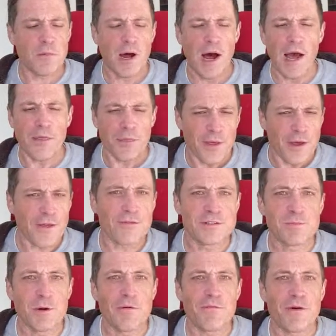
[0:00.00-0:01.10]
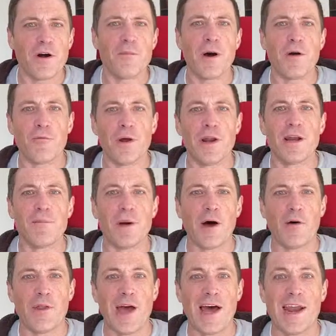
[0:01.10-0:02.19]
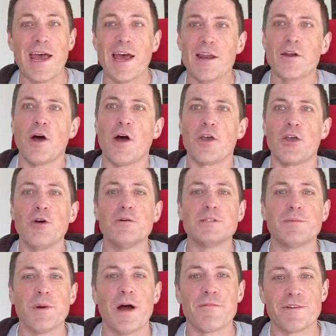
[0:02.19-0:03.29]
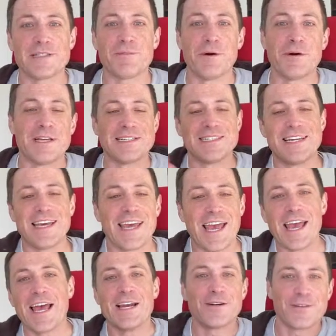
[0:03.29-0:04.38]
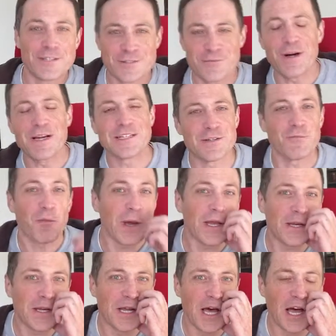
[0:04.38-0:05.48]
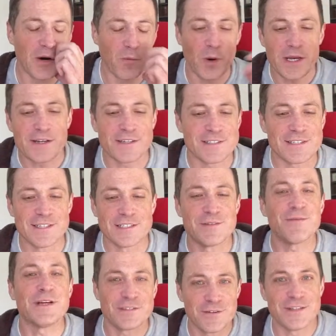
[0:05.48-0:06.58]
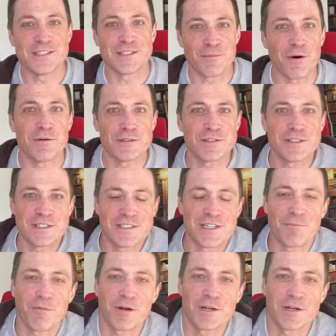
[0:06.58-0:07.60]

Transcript: I think there's been a fair amount written about that, and a huge amount of experience digging into the strengths and weaknesses of each of these approaches in C++.